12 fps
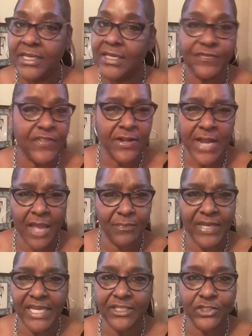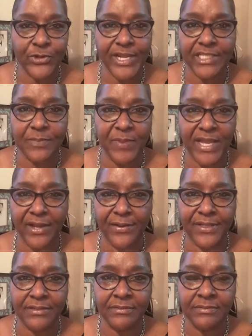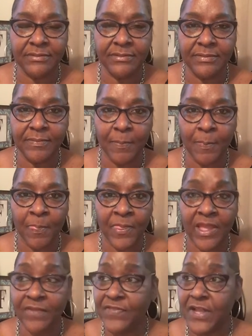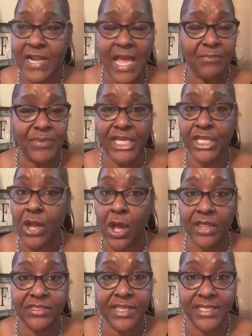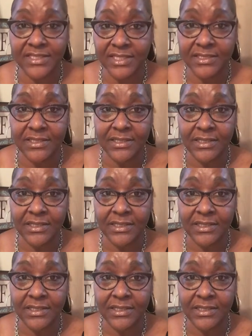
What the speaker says: If they're not being transparent, if they're not being authentically